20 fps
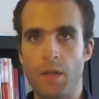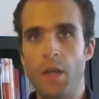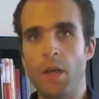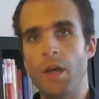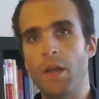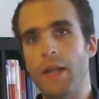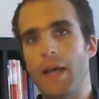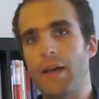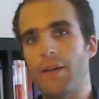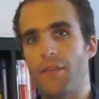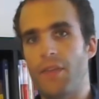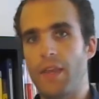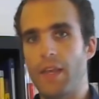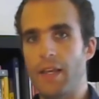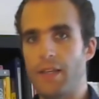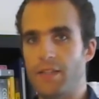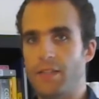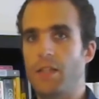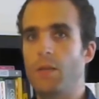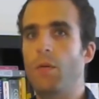learn how the
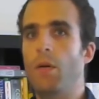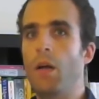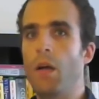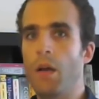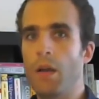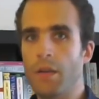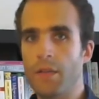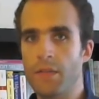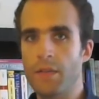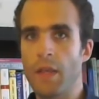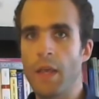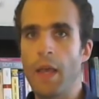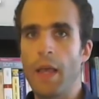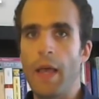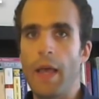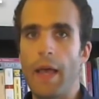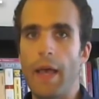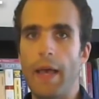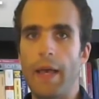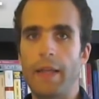STL works
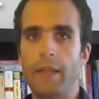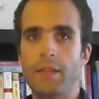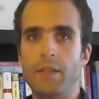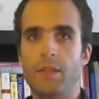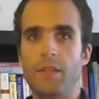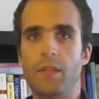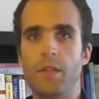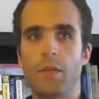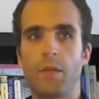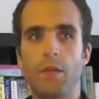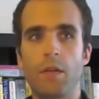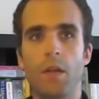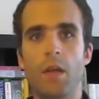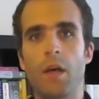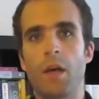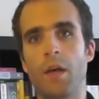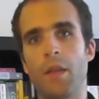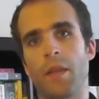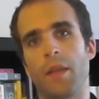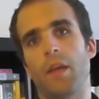and to
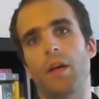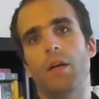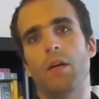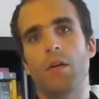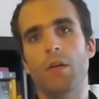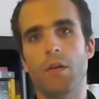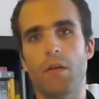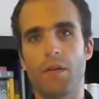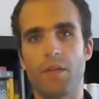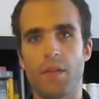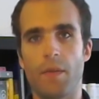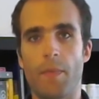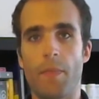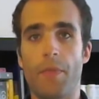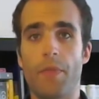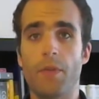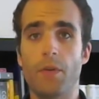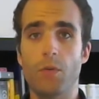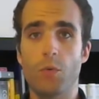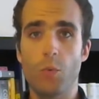learn the
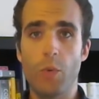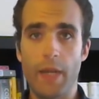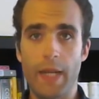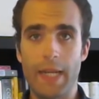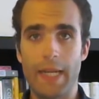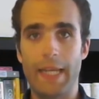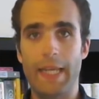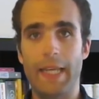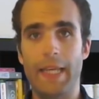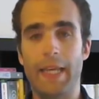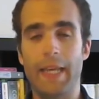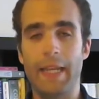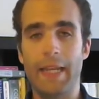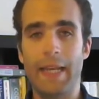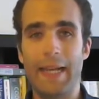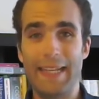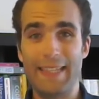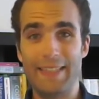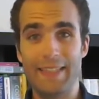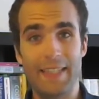algorithm quickly and
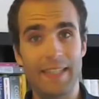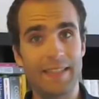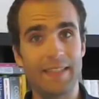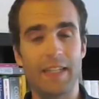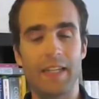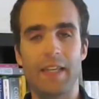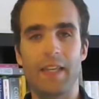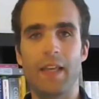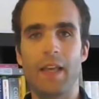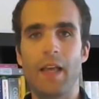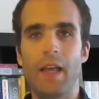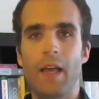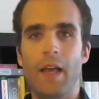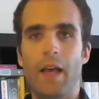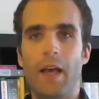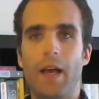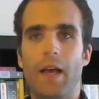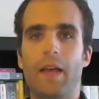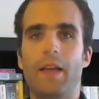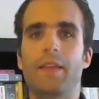as easily
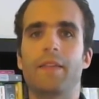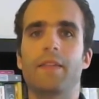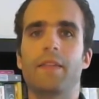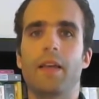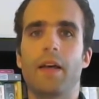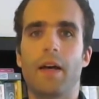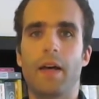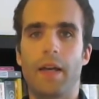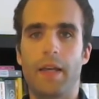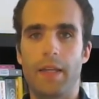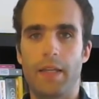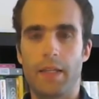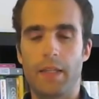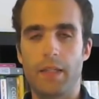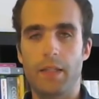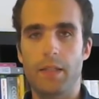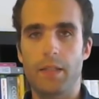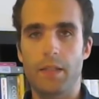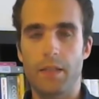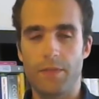as I
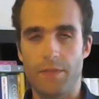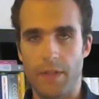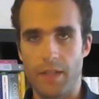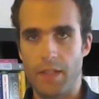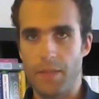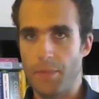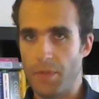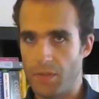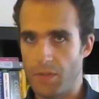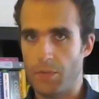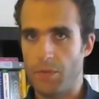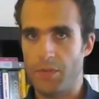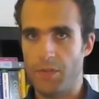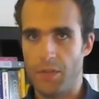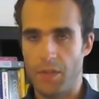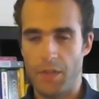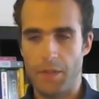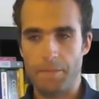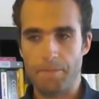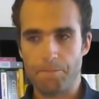could find it possible to
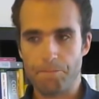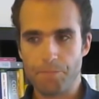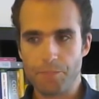do.